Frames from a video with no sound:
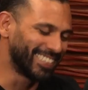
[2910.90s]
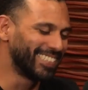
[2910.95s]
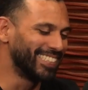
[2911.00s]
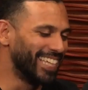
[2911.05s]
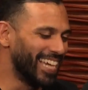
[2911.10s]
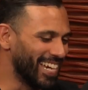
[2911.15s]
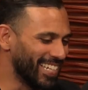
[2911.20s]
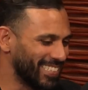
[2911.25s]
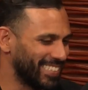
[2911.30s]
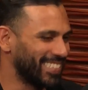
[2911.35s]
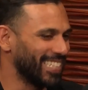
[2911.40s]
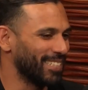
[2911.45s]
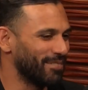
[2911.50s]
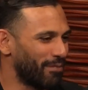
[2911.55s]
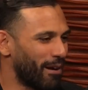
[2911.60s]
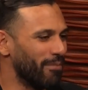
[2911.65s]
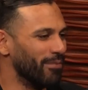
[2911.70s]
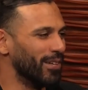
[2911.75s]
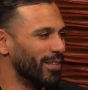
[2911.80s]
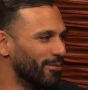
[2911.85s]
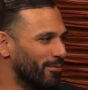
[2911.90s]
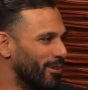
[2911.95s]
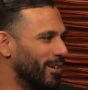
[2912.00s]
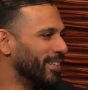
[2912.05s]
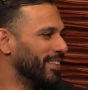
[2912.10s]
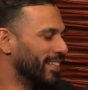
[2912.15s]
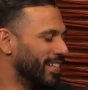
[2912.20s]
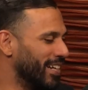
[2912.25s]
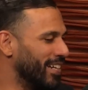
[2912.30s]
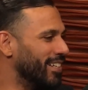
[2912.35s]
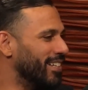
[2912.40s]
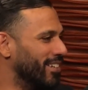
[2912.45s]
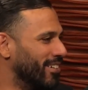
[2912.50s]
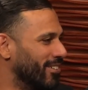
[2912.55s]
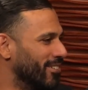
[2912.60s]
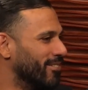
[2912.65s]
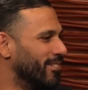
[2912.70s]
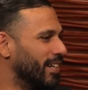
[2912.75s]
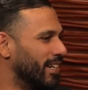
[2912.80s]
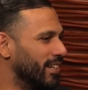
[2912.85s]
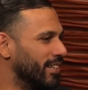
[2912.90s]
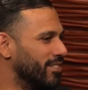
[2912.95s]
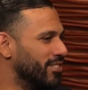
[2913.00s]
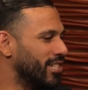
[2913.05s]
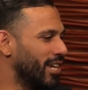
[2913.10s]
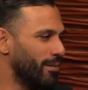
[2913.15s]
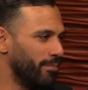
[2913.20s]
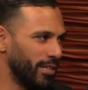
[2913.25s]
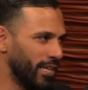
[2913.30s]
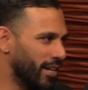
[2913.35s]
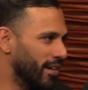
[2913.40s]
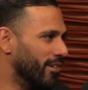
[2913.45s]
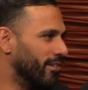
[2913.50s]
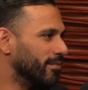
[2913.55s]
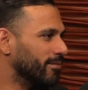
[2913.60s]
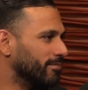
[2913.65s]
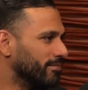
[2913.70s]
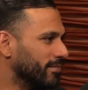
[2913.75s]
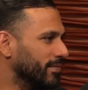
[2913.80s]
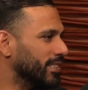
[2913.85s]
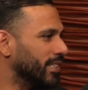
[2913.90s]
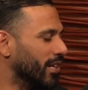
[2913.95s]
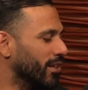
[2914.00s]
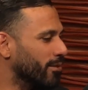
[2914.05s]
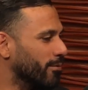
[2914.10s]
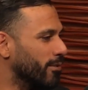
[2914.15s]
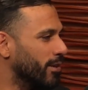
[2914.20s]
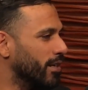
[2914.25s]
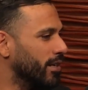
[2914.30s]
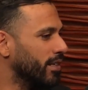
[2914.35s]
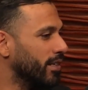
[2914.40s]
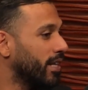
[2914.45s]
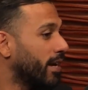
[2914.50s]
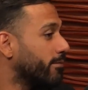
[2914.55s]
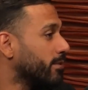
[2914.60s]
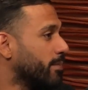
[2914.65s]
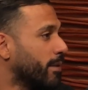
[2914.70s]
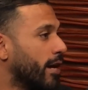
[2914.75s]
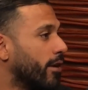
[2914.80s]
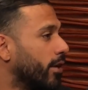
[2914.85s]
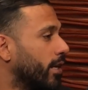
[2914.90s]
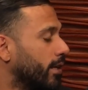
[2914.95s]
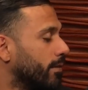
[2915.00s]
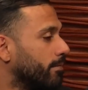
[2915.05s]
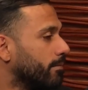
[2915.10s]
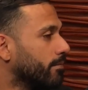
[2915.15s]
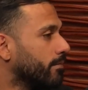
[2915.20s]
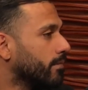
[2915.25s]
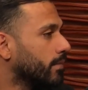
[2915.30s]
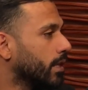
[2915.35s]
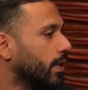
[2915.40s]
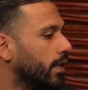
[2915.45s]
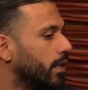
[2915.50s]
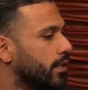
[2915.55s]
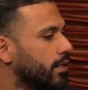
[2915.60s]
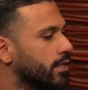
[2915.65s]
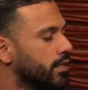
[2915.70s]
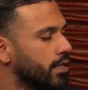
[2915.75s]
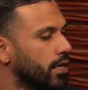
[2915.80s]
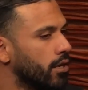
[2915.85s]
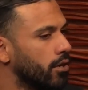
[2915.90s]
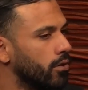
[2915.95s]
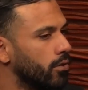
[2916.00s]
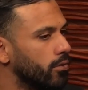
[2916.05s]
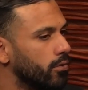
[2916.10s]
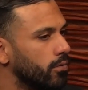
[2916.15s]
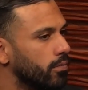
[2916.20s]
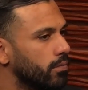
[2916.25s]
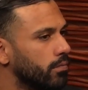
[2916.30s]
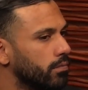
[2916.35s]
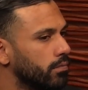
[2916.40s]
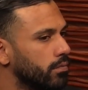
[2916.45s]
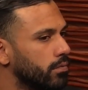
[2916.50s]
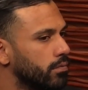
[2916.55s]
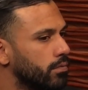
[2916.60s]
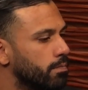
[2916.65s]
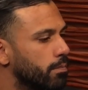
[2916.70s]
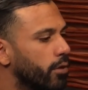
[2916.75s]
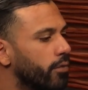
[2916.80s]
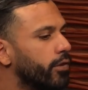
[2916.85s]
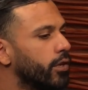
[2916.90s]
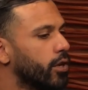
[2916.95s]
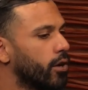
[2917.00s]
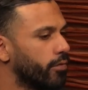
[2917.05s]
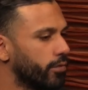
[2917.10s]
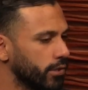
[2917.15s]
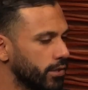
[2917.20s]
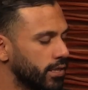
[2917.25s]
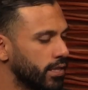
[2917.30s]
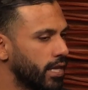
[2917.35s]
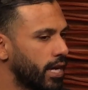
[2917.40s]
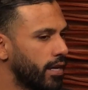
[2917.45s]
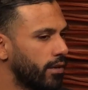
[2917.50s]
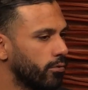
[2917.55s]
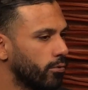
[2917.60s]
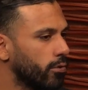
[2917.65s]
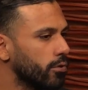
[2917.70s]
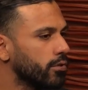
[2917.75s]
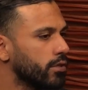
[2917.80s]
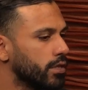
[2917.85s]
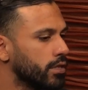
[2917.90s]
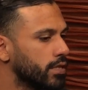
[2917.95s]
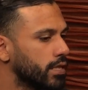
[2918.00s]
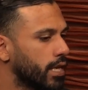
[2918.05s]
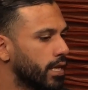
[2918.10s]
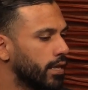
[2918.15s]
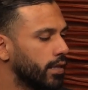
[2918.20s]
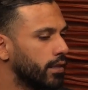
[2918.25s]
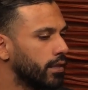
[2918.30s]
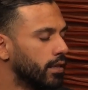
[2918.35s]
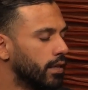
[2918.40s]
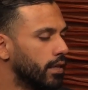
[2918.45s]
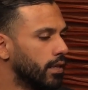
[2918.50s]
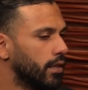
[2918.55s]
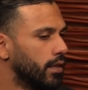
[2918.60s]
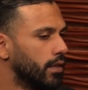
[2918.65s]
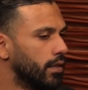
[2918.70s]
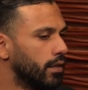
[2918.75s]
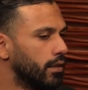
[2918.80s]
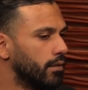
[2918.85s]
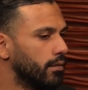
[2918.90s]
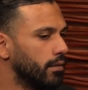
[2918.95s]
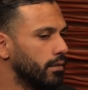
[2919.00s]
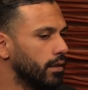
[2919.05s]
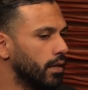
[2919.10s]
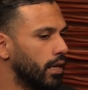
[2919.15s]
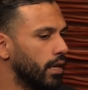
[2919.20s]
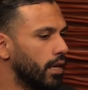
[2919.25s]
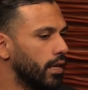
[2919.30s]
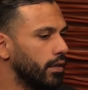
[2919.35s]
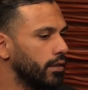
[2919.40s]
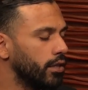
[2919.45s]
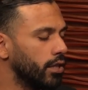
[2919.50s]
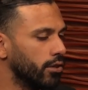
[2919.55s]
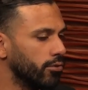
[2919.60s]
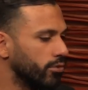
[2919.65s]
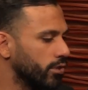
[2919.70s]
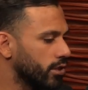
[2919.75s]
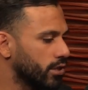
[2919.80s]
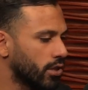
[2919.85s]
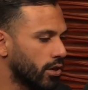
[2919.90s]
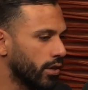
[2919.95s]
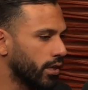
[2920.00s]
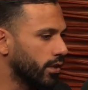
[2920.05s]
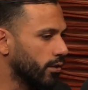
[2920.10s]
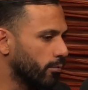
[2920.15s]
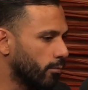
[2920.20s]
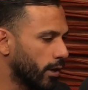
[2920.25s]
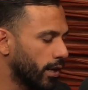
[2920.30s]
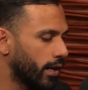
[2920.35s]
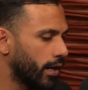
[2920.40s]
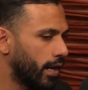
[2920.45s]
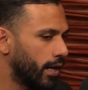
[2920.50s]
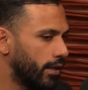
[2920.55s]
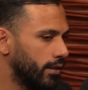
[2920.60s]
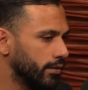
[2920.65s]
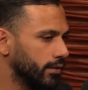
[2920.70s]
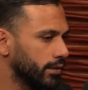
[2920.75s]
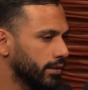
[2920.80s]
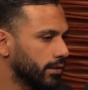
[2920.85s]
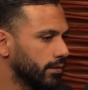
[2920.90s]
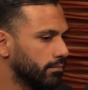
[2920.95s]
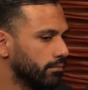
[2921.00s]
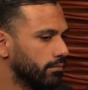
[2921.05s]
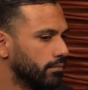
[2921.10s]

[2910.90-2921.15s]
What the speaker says: that's probably the one that I knew, and JBL, the other one, and that was about it. And so moving over to that Origin side, just starting in the warehouse,